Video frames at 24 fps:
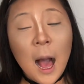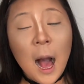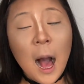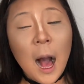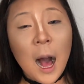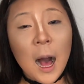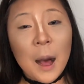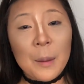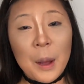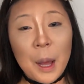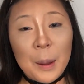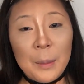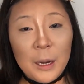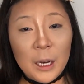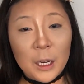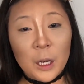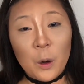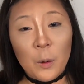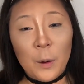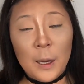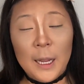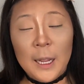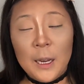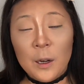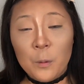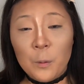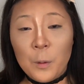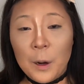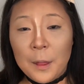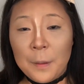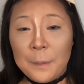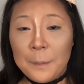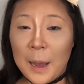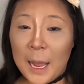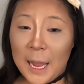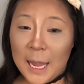I'm going to go in
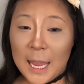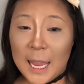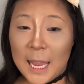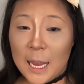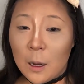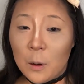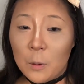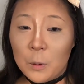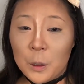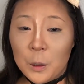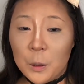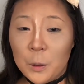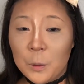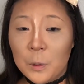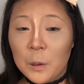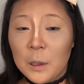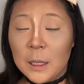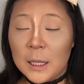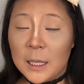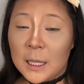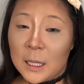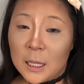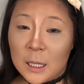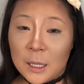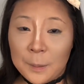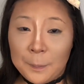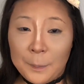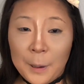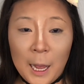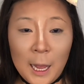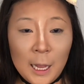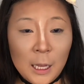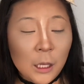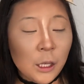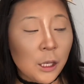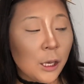with my Eco Tools
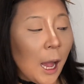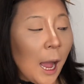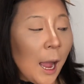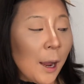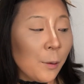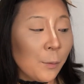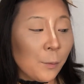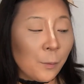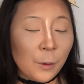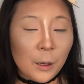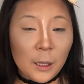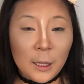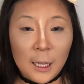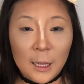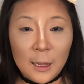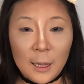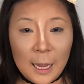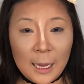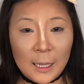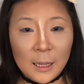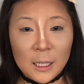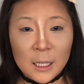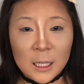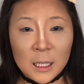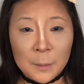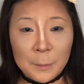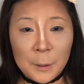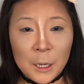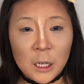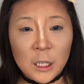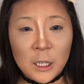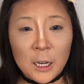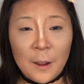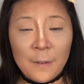sponge. I really like this sponge.